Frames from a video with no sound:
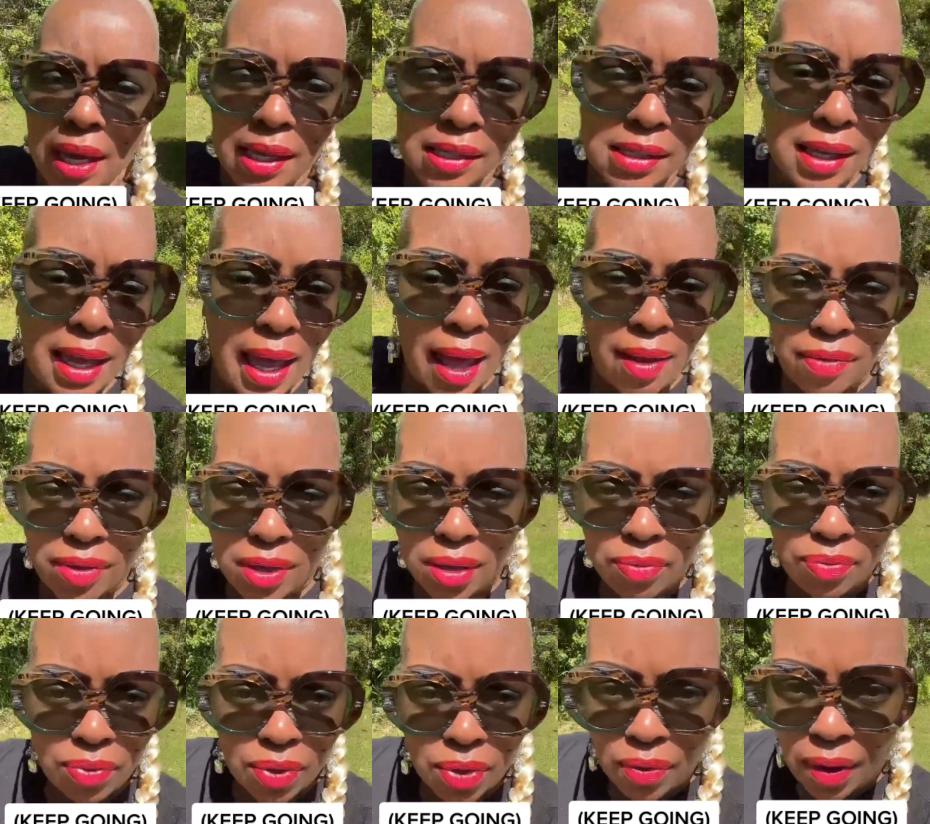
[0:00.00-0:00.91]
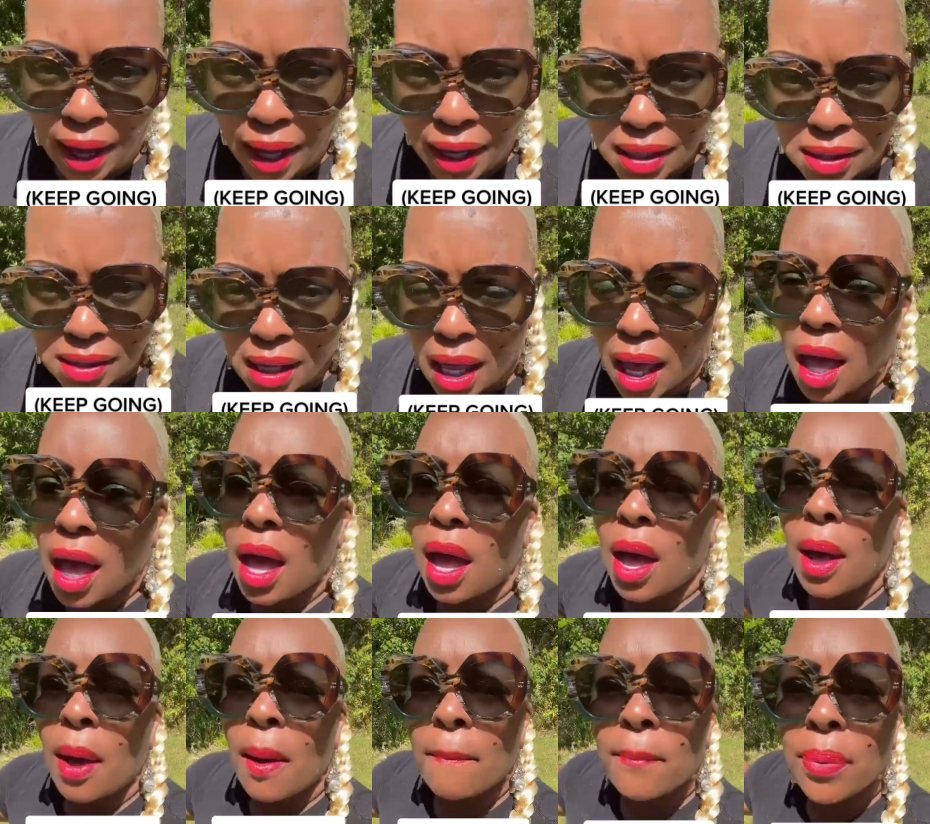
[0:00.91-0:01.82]
as an advocate for Christ.
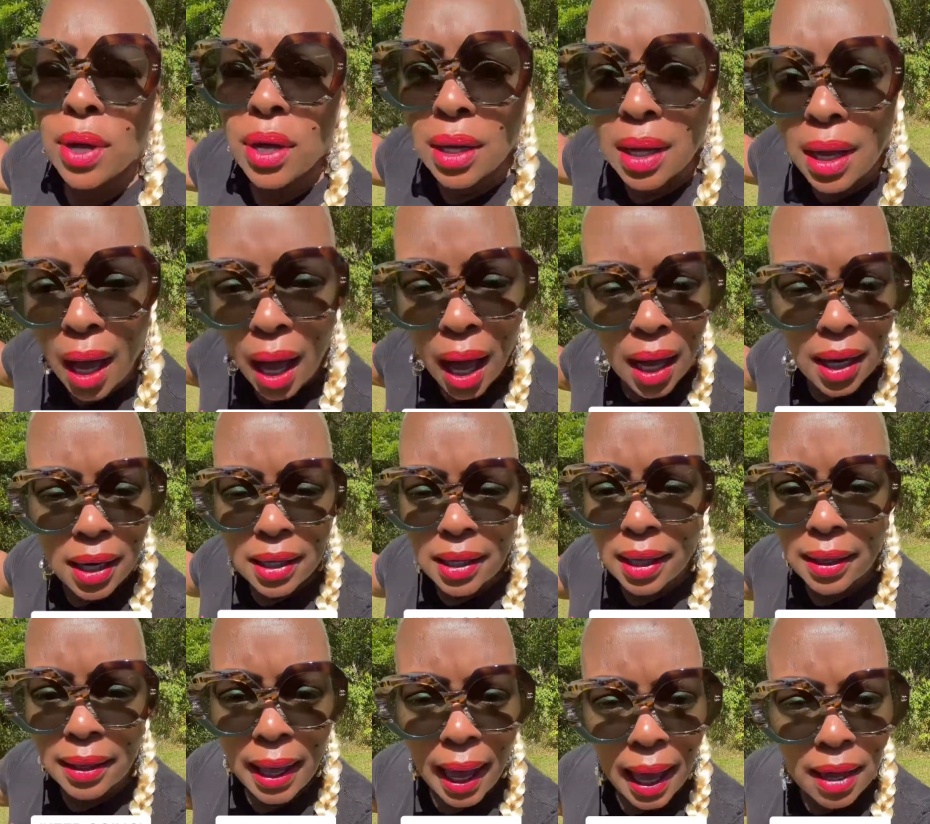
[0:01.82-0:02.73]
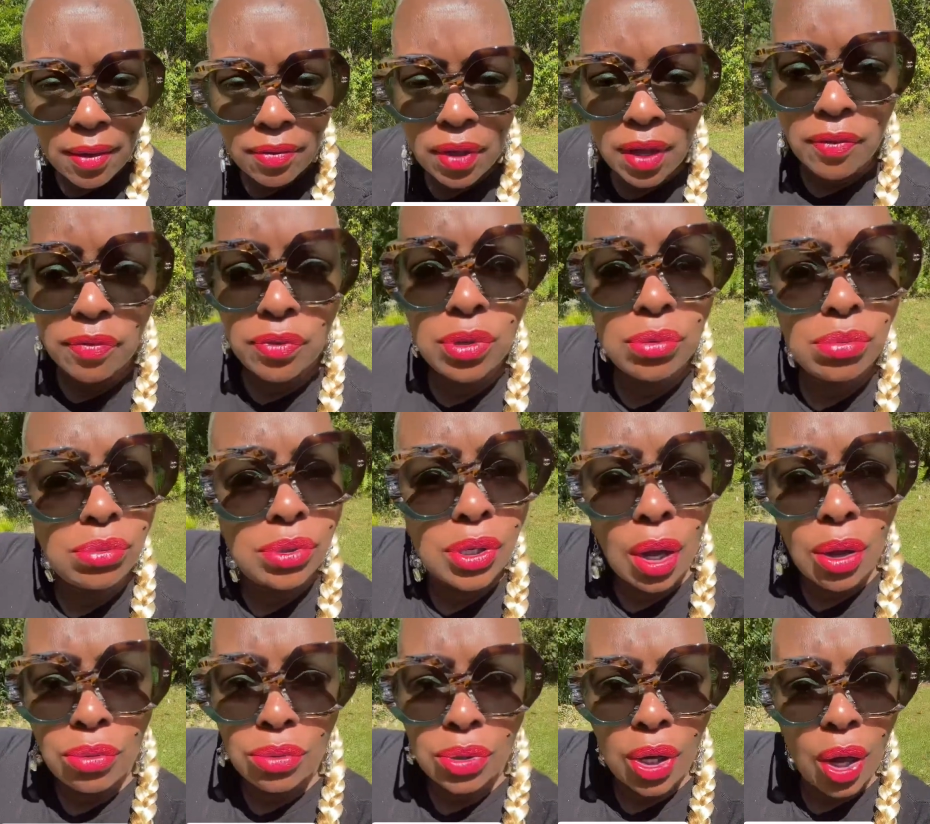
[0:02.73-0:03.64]
Put God in your life. If you
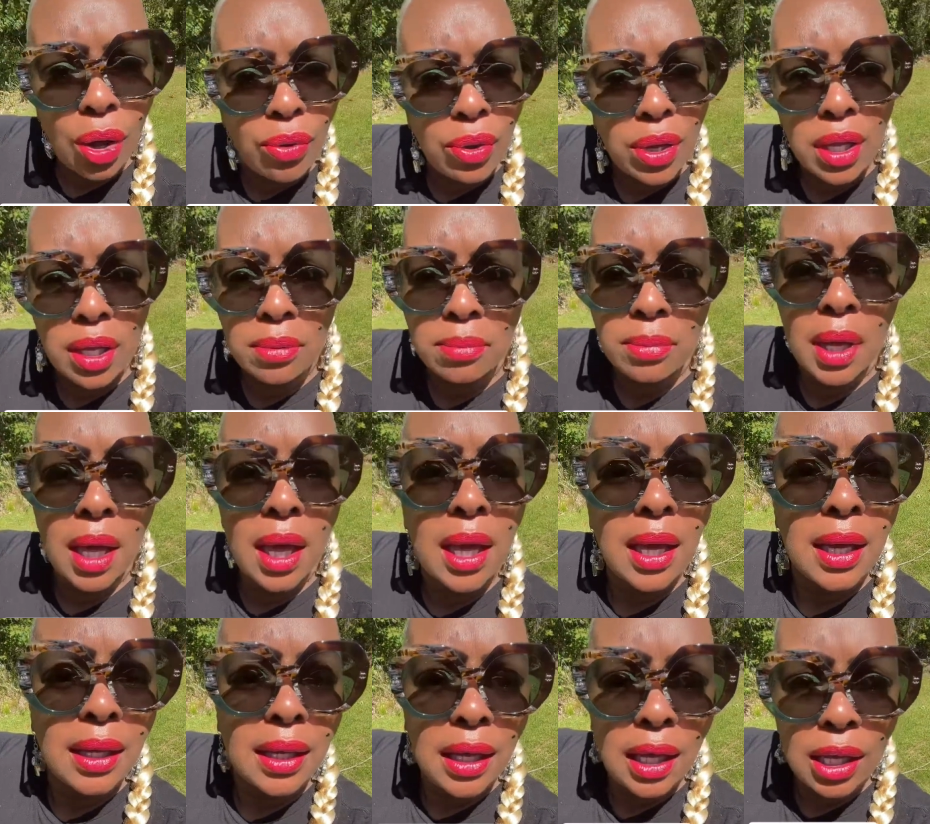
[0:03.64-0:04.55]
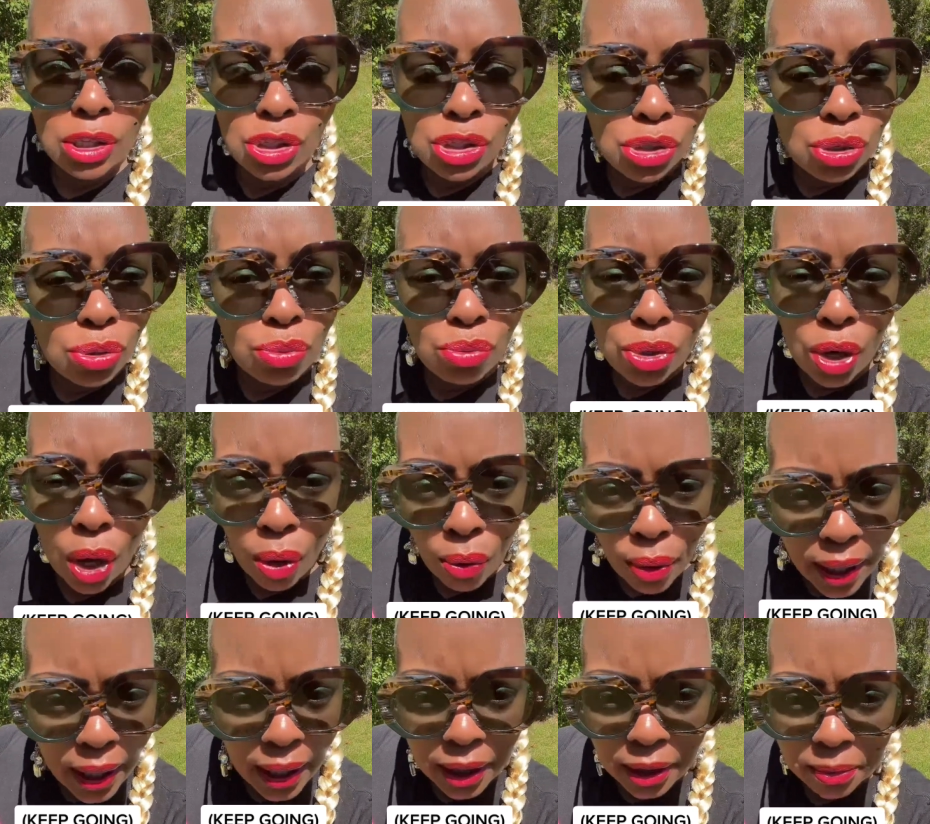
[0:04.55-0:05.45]
don't know him, get to know
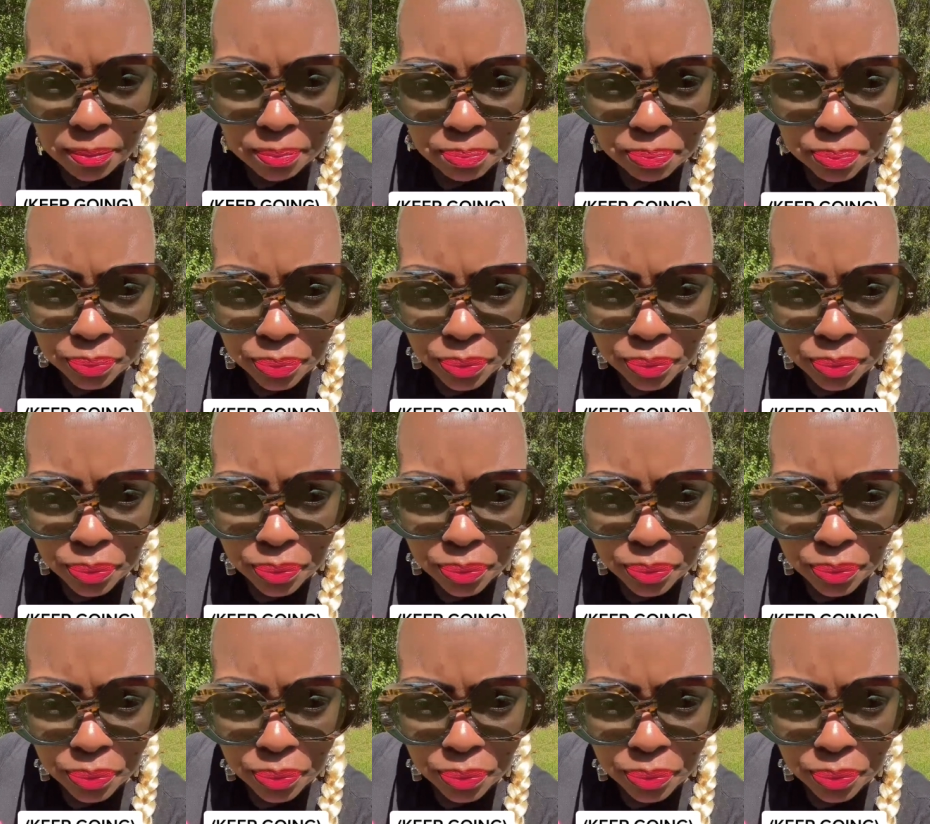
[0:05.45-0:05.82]
him.